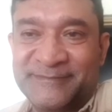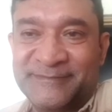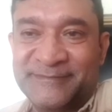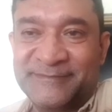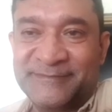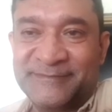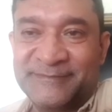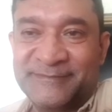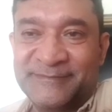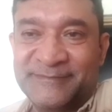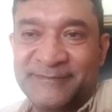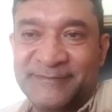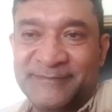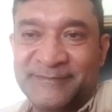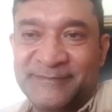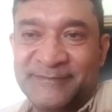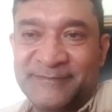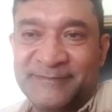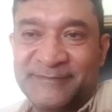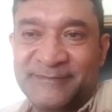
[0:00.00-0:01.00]

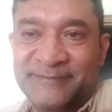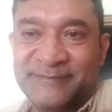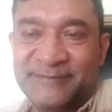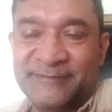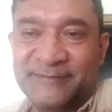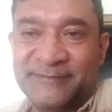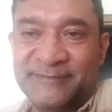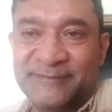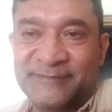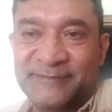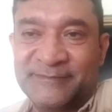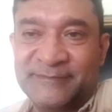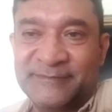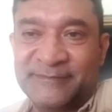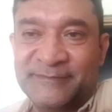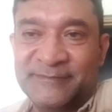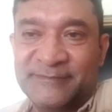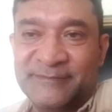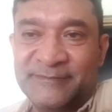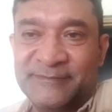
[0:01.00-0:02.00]

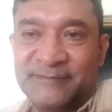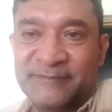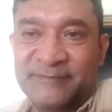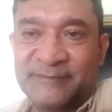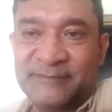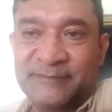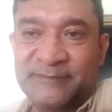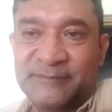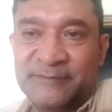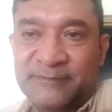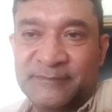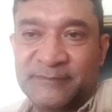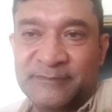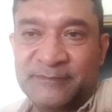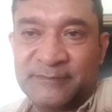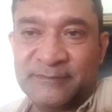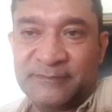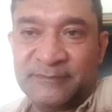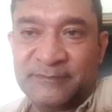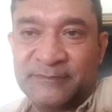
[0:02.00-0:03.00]

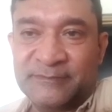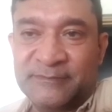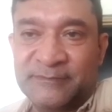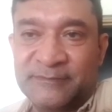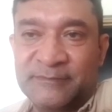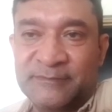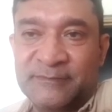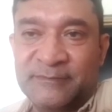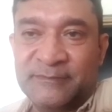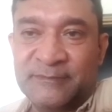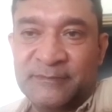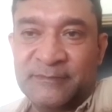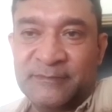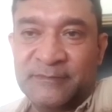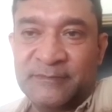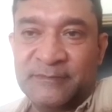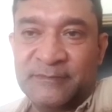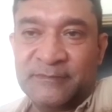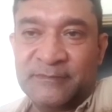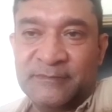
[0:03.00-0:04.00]

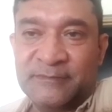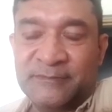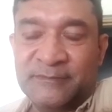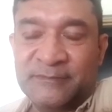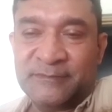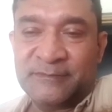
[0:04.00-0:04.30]
This person isn't speaking.